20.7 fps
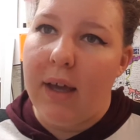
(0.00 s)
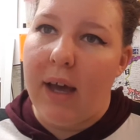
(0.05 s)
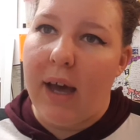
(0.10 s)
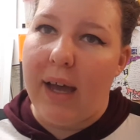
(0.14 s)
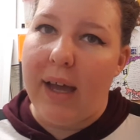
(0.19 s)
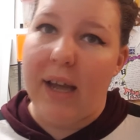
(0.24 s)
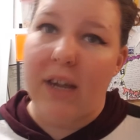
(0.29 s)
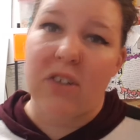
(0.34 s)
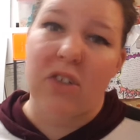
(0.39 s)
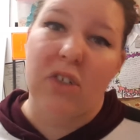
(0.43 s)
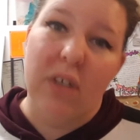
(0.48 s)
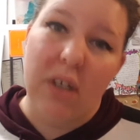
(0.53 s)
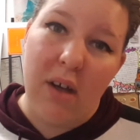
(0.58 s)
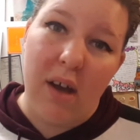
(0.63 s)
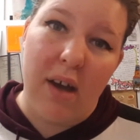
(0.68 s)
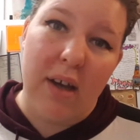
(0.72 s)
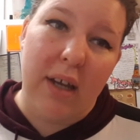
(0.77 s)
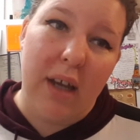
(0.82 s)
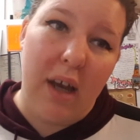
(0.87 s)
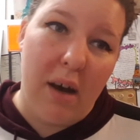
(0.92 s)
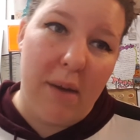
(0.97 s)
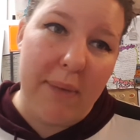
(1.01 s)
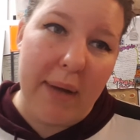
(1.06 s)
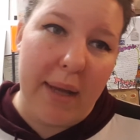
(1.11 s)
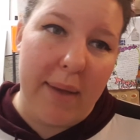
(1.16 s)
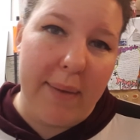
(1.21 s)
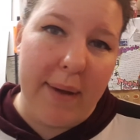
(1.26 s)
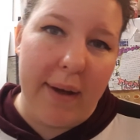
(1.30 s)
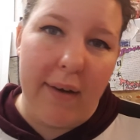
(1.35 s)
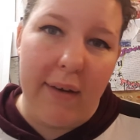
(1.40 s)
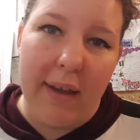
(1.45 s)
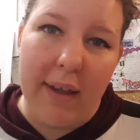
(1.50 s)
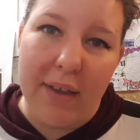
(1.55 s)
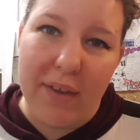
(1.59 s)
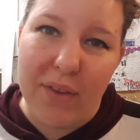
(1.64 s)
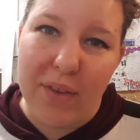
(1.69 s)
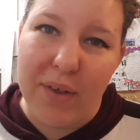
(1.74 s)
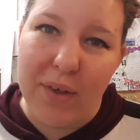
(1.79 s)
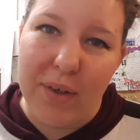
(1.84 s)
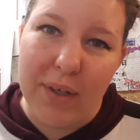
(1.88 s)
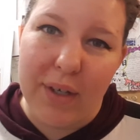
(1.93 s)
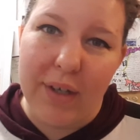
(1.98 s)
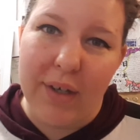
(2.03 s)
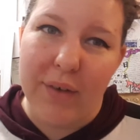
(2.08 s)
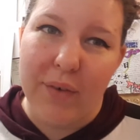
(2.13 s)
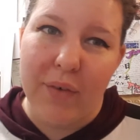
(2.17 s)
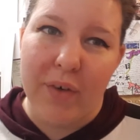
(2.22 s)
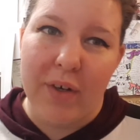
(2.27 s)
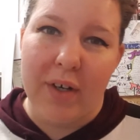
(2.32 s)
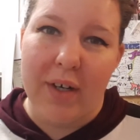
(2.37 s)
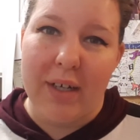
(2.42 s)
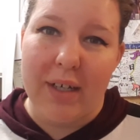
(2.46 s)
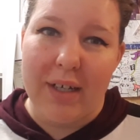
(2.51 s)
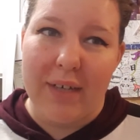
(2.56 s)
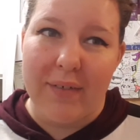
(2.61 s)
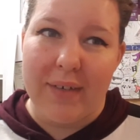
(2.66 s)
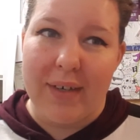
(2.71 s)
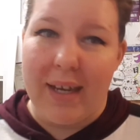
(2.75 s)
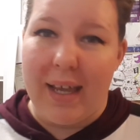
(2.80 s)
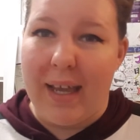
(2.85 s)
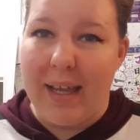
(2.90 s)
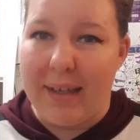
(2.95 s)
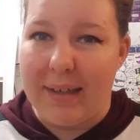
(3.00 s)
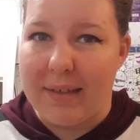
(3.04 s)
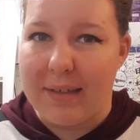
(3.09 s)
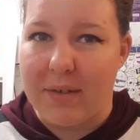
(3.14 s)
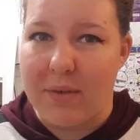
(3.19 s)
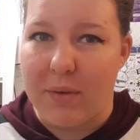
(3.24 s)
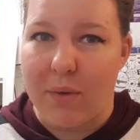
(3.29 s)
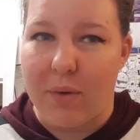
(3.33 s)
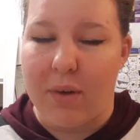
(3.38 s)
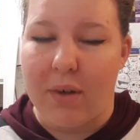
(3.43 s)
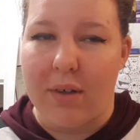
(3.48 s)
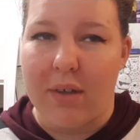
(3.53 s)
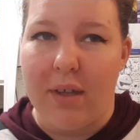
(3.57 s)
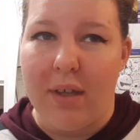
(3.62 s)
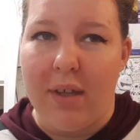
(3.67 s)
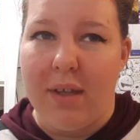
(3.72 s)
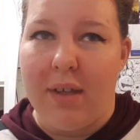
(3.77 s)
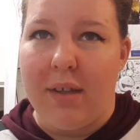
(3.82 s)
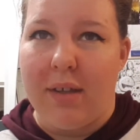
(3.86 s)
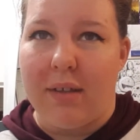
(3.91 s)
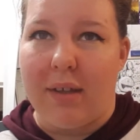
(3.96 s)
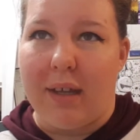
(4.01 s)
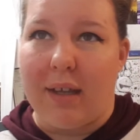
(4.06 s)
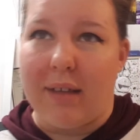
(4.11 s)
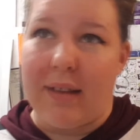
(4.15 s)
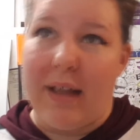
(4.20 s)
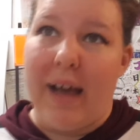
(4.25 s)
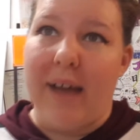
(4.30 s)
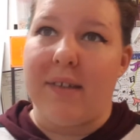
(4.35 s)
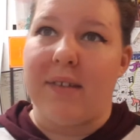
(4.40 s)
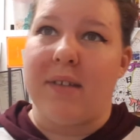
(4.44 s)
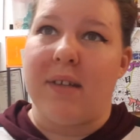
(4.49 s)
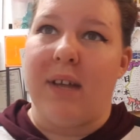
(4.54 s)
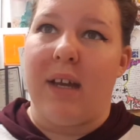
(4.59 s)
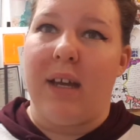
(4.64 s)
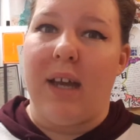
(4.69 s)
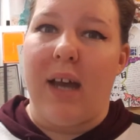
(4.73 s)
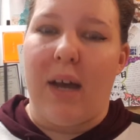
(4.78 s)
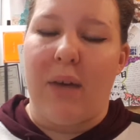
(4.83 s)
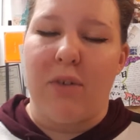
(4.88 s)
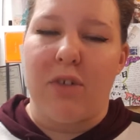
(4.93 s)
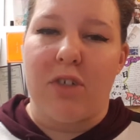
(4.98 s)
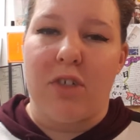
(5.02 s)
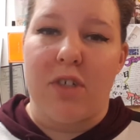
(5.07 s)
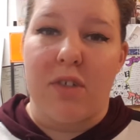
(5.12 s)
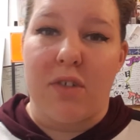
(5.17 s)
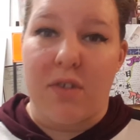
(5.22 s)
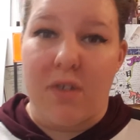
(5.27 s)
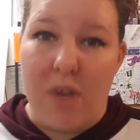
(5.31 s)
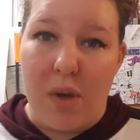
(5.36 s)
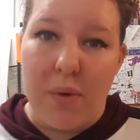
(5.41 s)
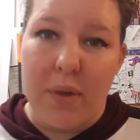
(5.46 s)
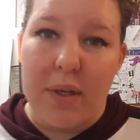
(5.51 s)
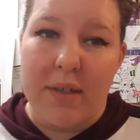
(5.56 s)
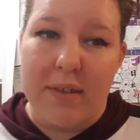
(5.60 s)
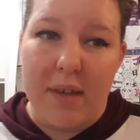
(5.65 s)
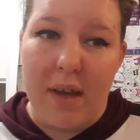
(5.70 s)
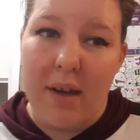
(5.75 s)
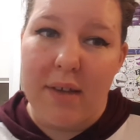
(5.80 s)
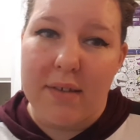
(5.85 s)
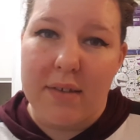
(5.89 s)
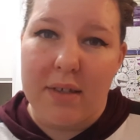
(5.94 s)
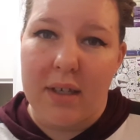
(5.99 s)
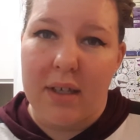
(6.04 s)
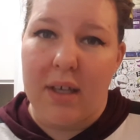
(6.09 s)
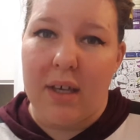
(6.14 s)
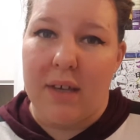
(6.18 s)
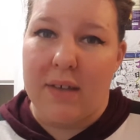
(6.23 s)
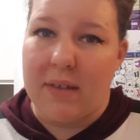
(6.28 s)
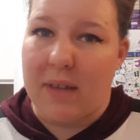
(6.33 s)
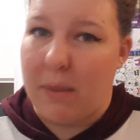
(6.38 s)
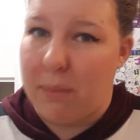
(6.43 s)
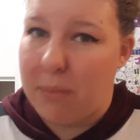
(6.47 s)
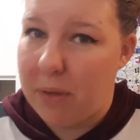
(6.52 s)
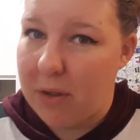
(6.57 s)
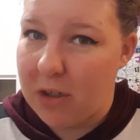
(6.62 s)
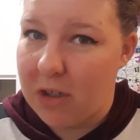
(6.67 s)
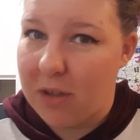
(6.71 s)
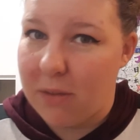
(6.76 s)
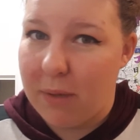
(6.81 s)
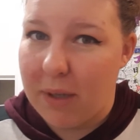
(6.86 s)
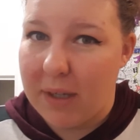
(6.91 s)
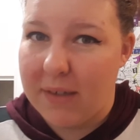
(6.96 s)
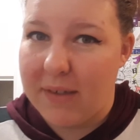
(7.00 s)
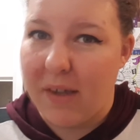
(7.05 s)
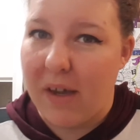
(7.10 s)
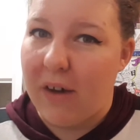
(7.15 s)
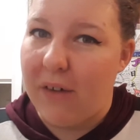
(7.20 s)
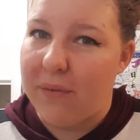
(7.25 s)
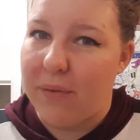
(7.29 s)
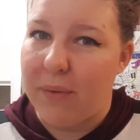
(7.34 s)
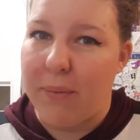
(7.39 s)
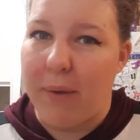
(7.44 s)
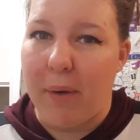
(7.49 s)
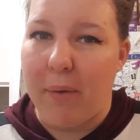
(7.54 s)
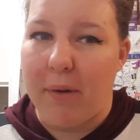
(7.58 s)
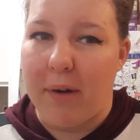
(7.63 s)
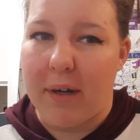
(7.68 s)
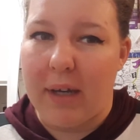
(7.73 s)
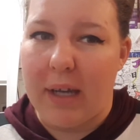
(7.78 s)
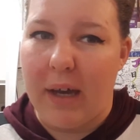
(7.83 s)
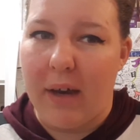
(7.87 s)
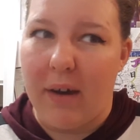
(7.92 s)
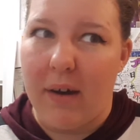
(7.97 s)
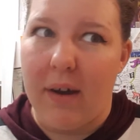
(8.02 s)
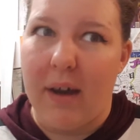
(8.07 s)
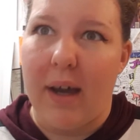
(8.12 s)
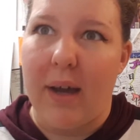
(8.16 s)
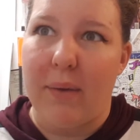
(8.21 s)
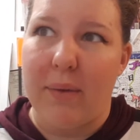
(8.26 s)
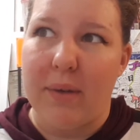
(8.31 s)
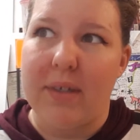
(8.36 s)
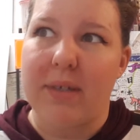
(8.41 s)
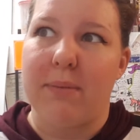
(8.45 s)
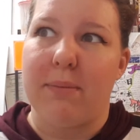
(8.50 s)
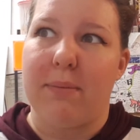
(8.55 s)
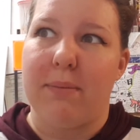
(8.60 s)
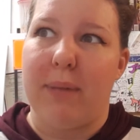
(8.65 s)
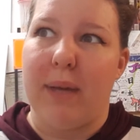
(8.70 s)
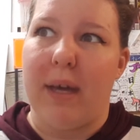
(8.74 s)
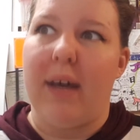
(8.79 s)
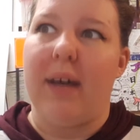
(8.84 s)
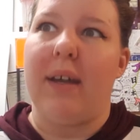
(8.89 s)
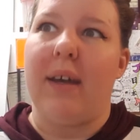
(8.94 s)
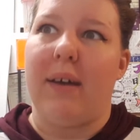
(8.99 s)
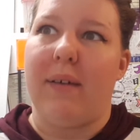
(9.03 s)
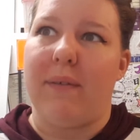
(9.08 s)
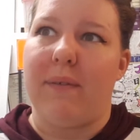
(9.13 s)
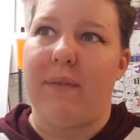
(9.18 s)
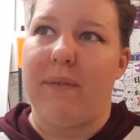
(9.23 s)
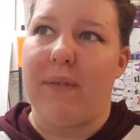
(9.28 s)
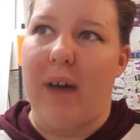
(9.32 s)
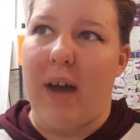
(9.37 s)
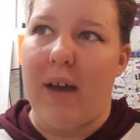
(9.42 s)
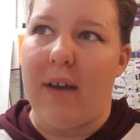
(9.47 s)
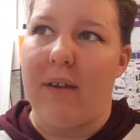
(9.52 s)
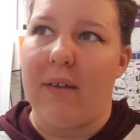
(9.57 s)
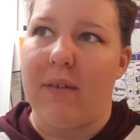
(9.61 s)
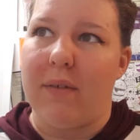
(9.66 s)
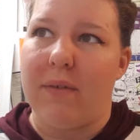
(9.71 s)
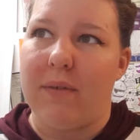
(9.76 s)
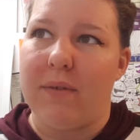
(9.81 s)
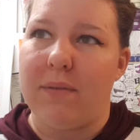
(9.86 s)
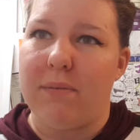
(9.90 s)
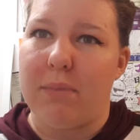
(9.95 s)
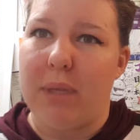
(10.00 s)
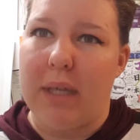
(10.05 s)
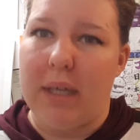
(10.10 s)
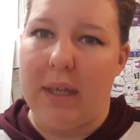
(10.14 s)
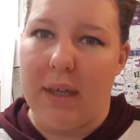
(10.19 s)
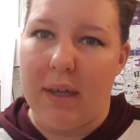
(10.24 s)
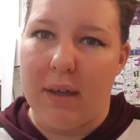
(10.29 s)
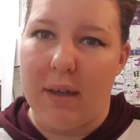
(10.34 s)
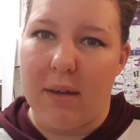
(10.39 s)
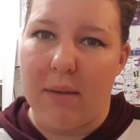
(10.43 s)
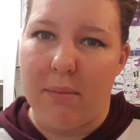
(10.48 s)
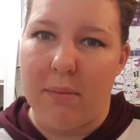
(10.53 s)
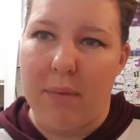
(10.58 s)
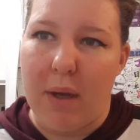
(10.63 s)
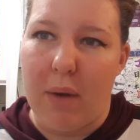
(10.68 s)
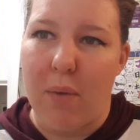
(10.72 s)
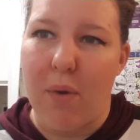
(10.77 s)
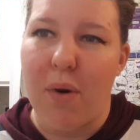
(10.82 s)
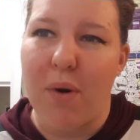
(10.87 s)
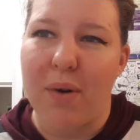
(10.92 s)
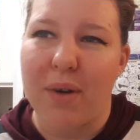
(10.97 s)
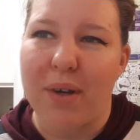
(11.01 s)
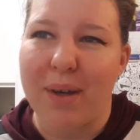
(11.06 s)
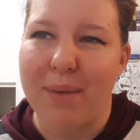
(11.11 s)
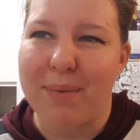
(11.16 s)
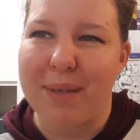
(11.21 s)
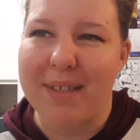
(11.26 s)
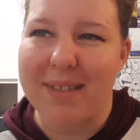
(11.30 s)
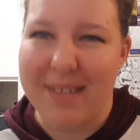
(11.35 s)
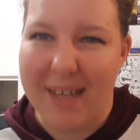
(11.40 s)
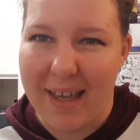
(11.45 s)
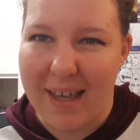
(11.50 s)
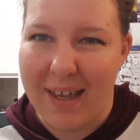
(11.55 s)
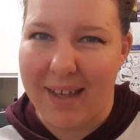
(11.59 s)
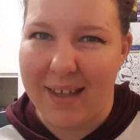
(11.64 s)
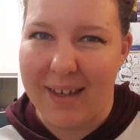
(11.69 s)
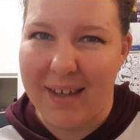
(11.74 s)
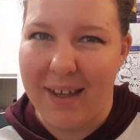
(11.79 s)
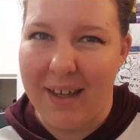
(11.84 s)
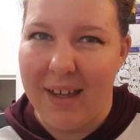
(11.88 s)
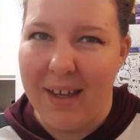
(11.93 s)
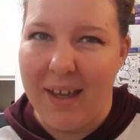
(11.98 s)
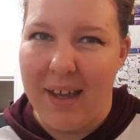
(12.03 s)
I actually knock out by about 8:30 or even 8, or like last night, I was just so exhausted because I pushed myself in my workout. I went to bed at 5 p.m. and woke up at 10.